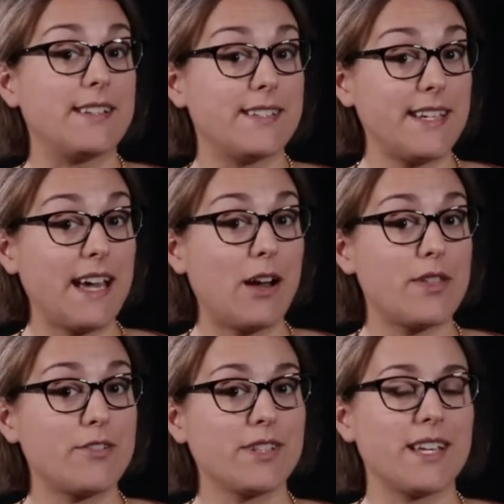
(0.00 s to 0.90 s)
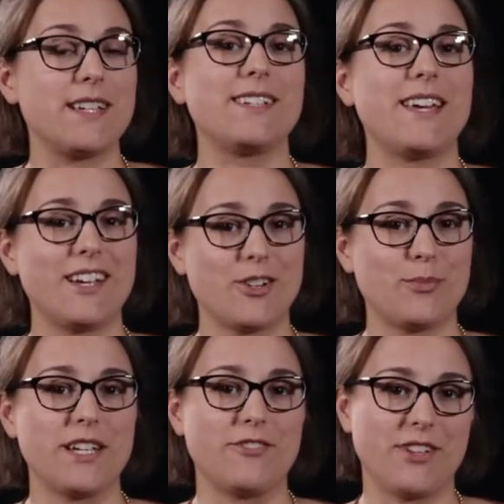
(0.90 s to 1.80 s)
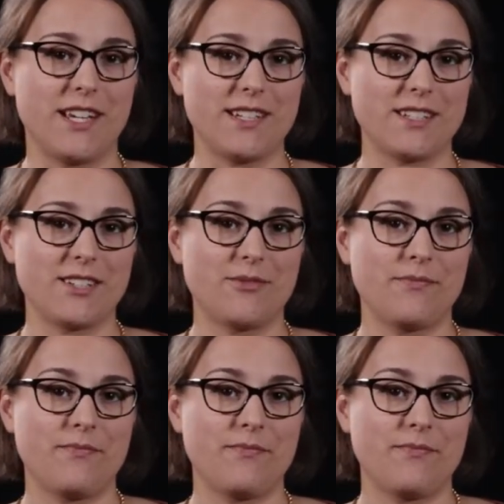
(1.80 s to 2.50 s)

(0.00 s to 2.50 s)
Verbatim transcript: and see how they relate to airplane flight.